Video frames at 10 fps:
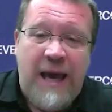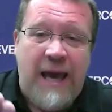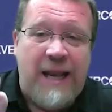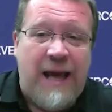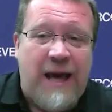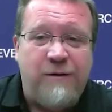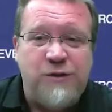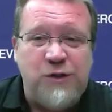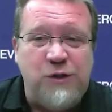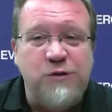and how
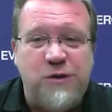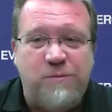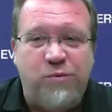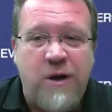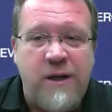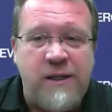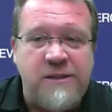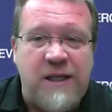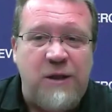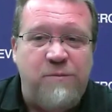to use the
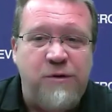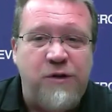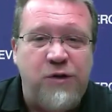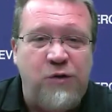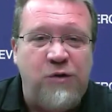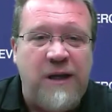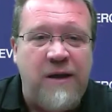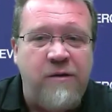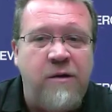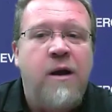products, and you put the two
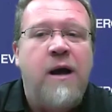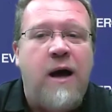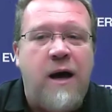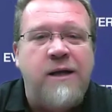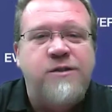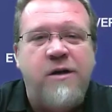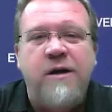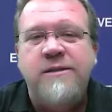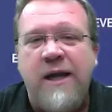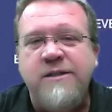together, odds are
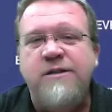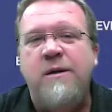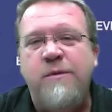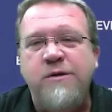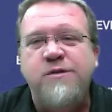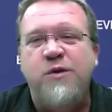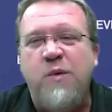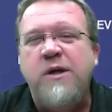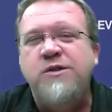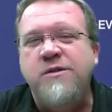it takes care of most of the
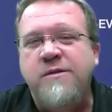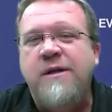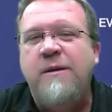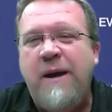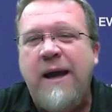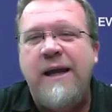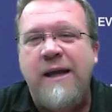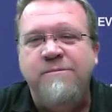questions on the back end.